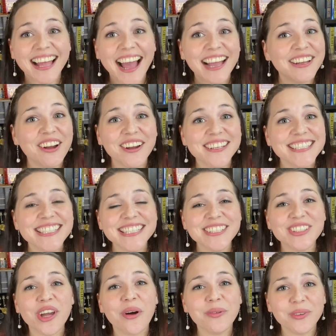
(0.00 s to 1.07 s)
I honestly
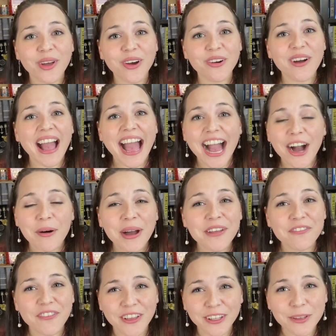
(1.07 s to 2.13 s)
don't know how I
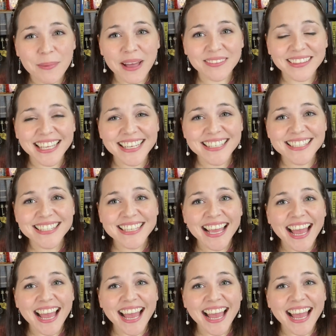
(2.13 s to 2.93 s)
feel about this.